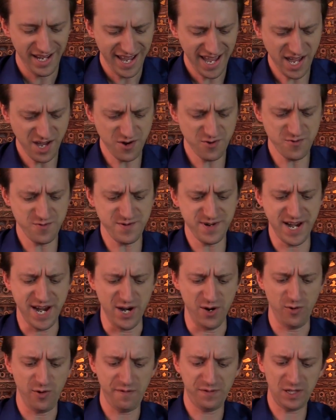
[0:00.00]
Oh
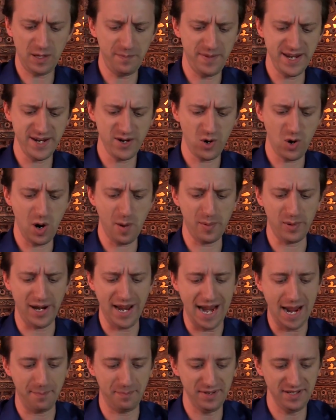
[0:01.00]
no, if something horrible
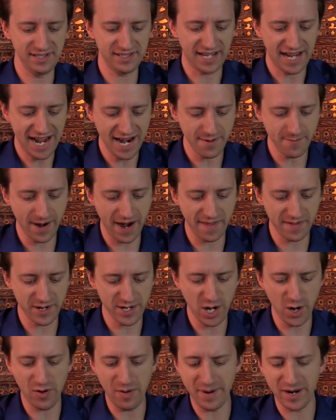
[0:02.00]
happens, I'd rather
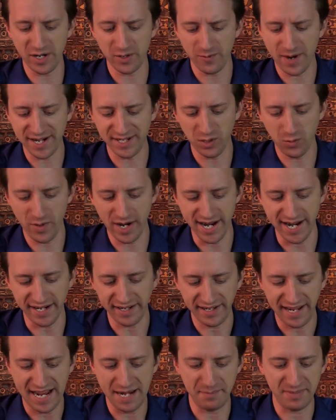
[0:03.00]
know about it right
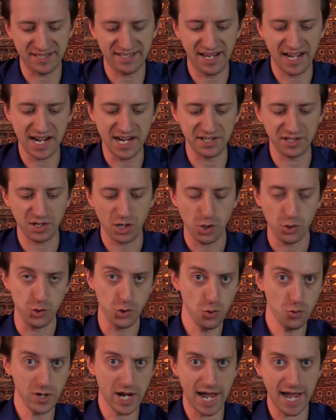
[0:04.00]
away. And besides,
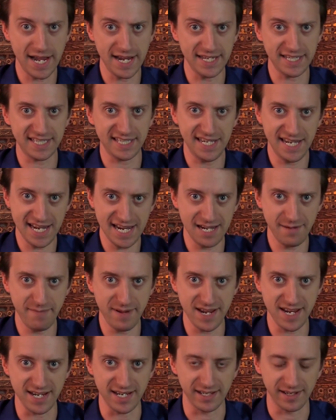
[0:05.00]
you guys need
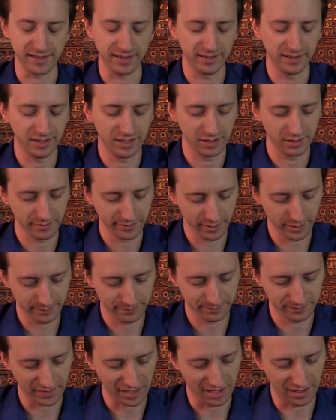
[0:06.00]
me.
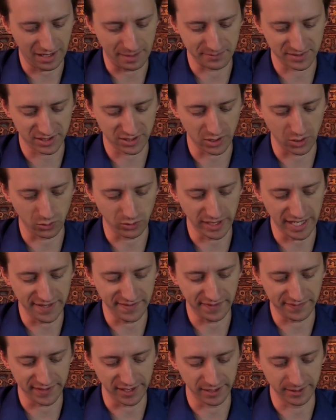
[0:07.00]
I'm so glad
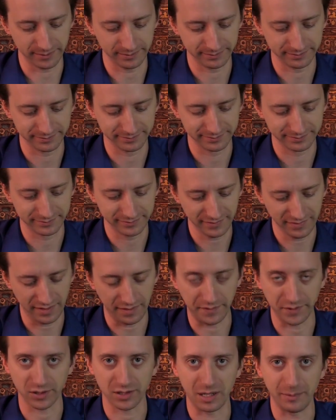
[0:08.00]
that
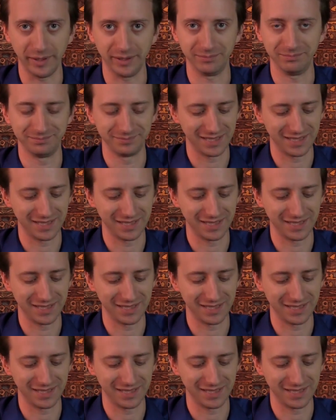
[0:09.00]
they're coming.